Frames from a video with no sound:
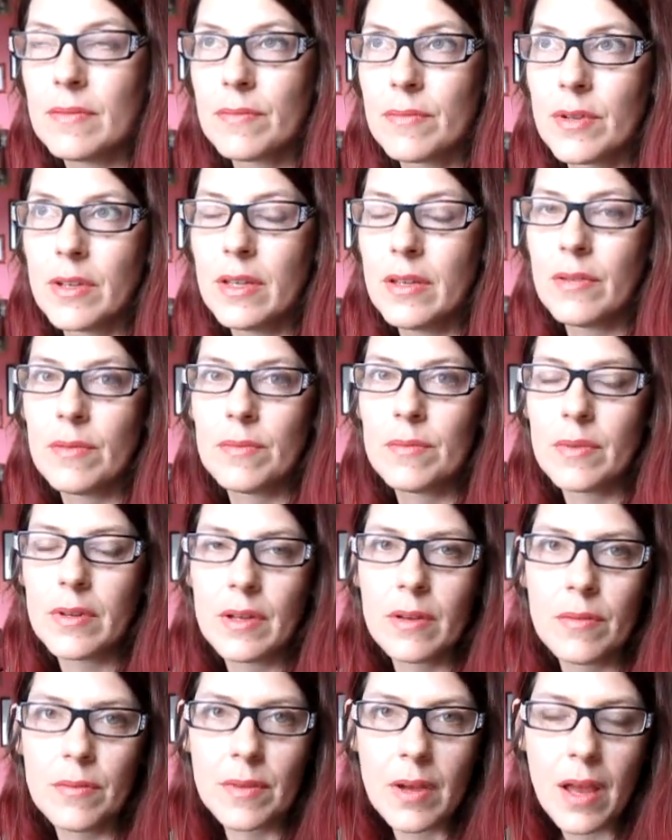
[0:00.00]
you know,
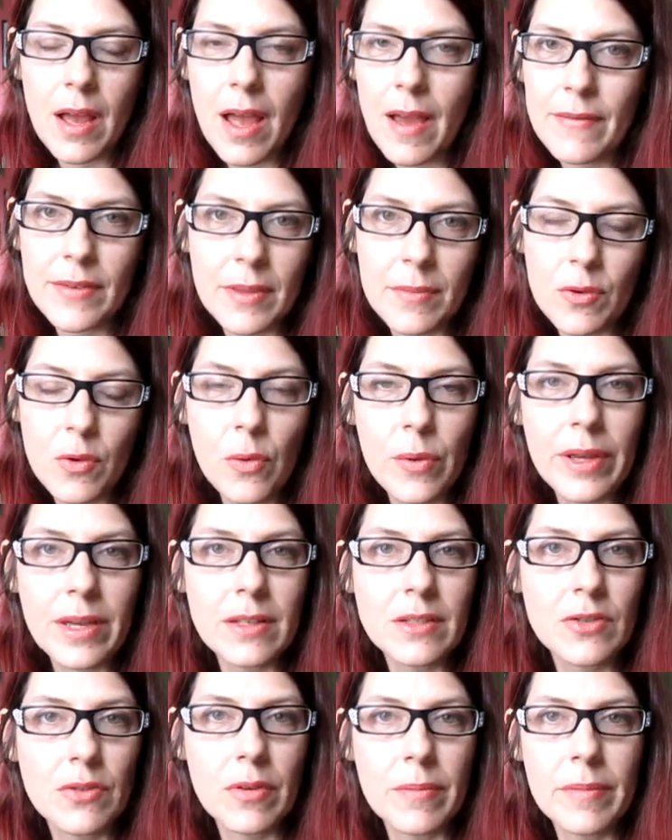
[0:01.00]
having them going
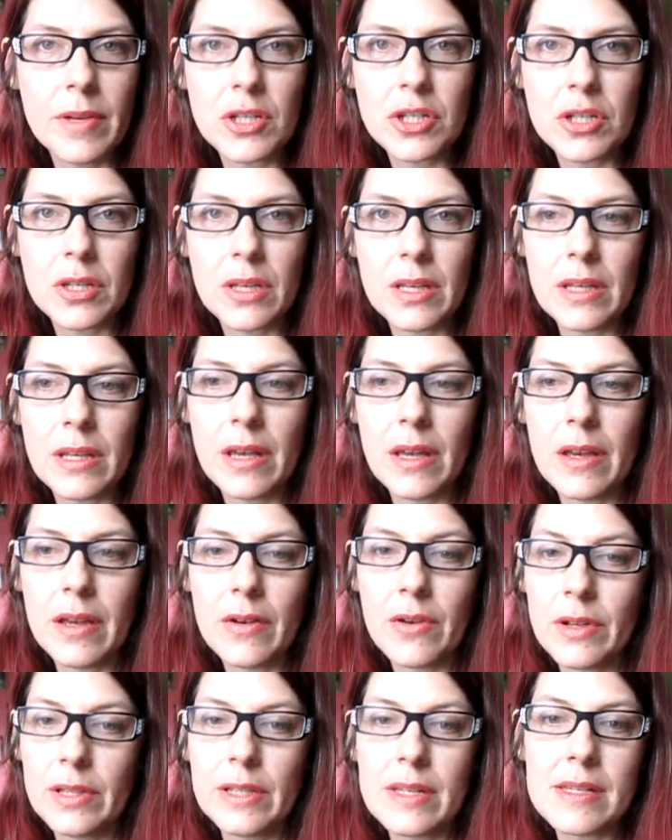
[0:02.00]
into remission
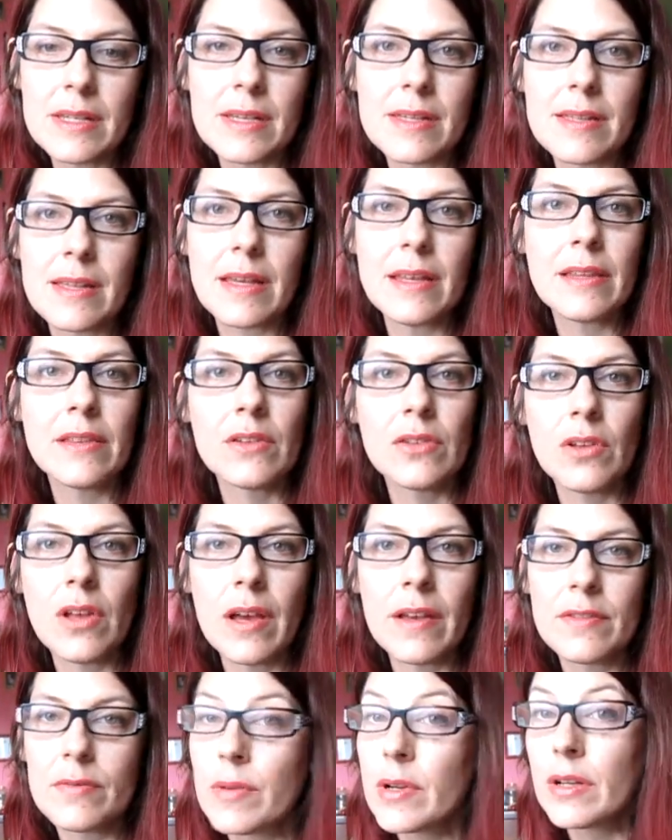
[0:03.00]
or at least extending their
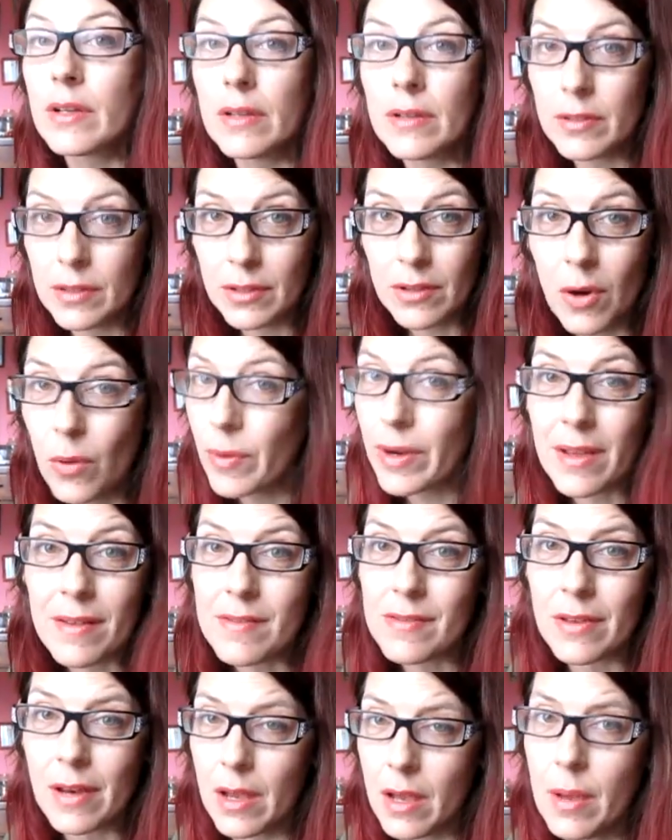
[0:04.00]
lives where no one
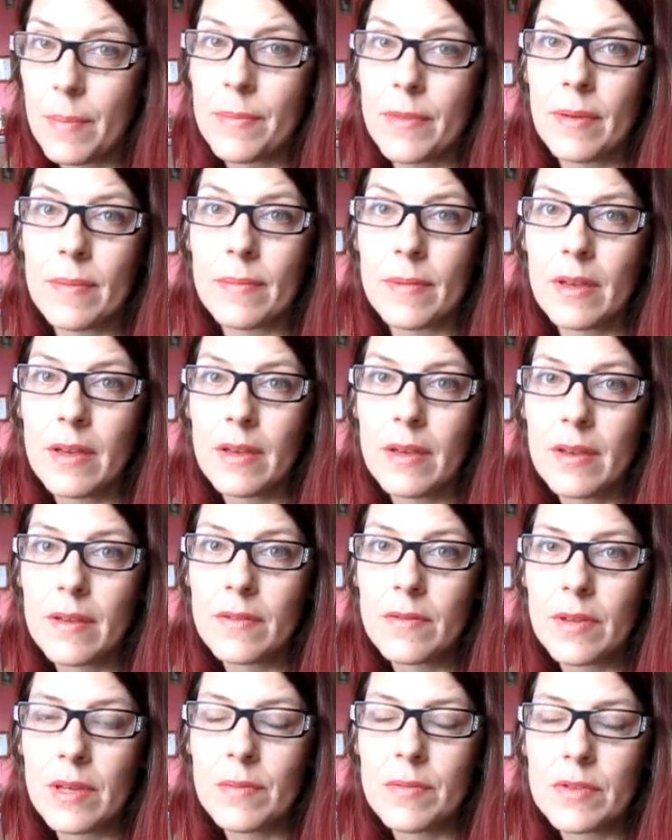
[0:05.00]
else could help them.
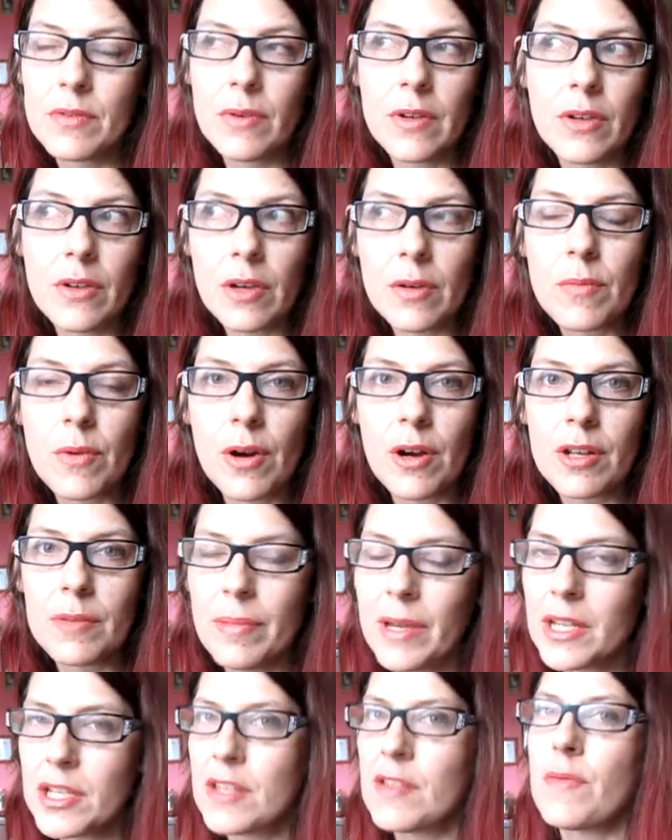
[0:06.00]
So he was doing good
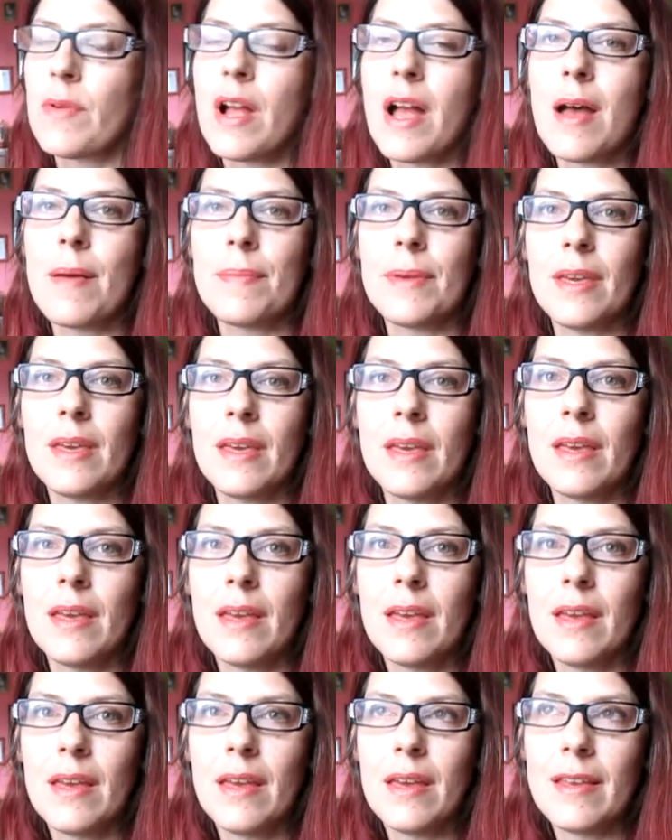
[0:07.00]
work, patients were happy,
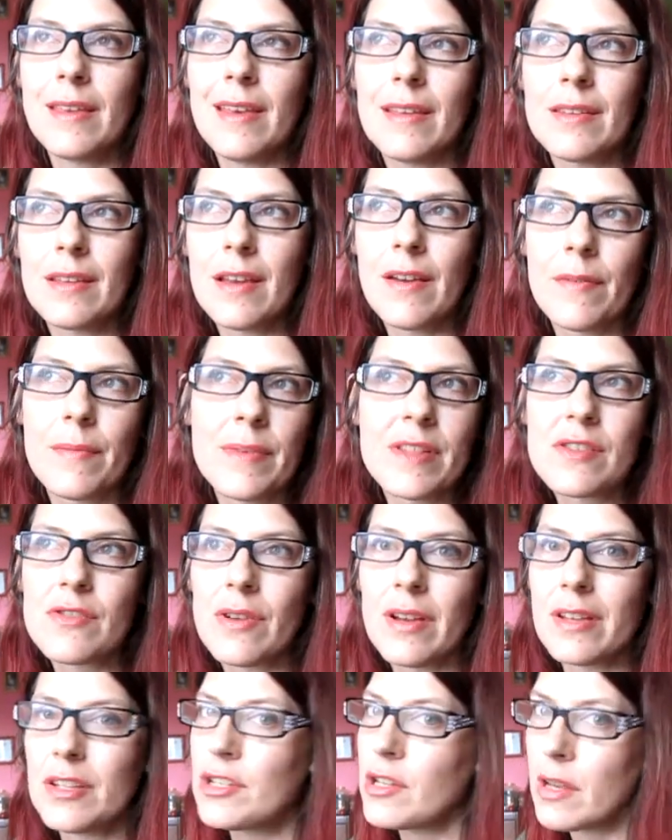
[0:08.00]
and yet the government's
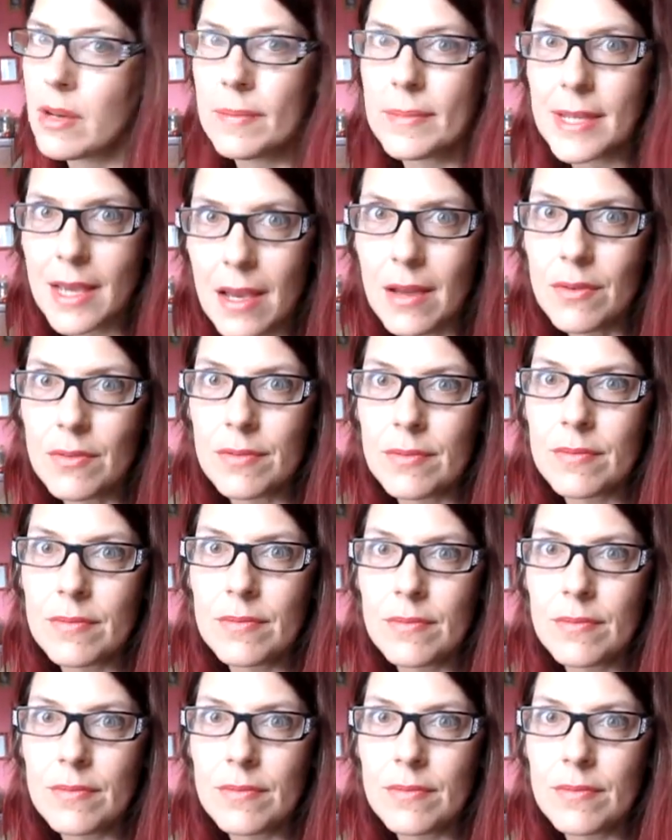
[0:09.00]
trying to shut him down.